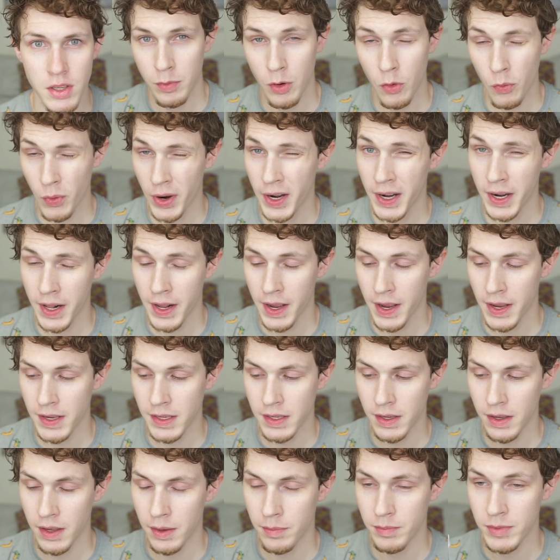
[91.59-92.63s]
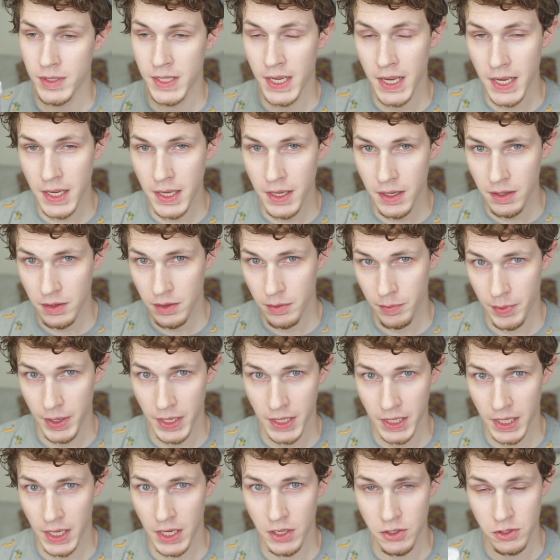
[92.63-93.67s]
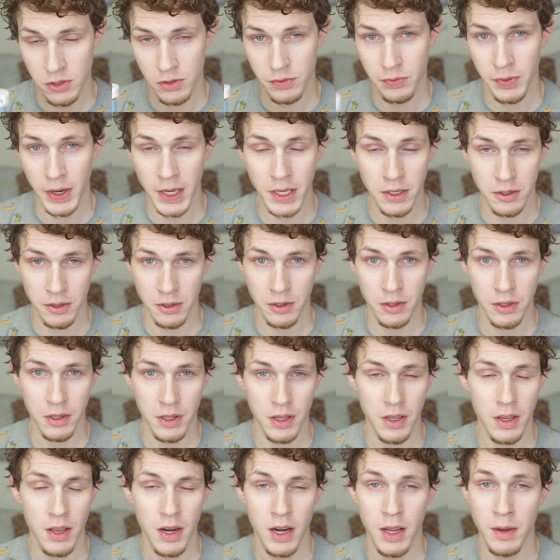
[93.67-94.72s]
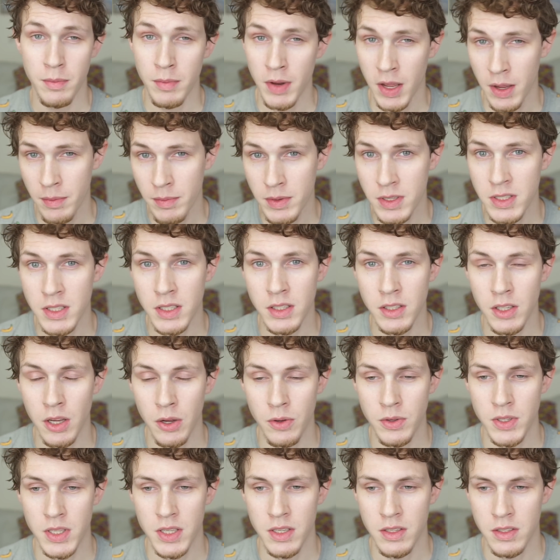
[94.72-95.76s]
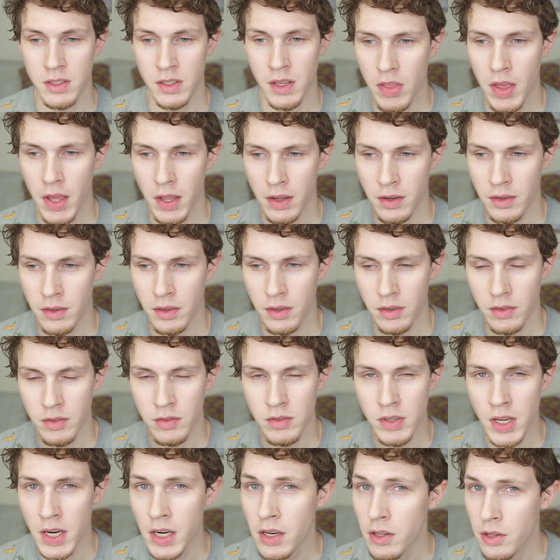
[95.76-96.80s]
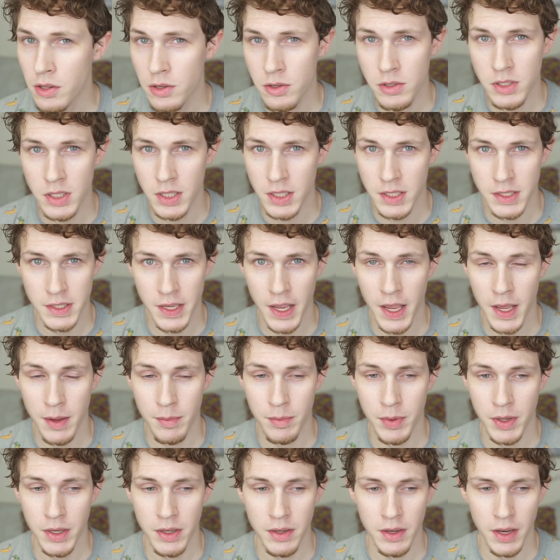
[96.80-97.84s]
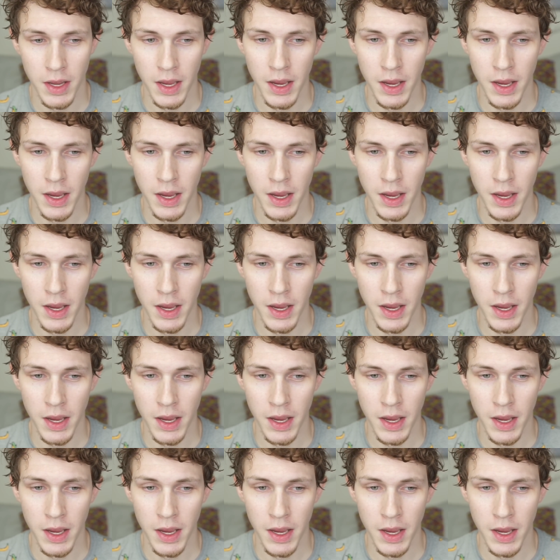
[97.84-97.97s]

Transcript: But when I am taking the medication regularly and I'm not missing doses, then none of those things happen,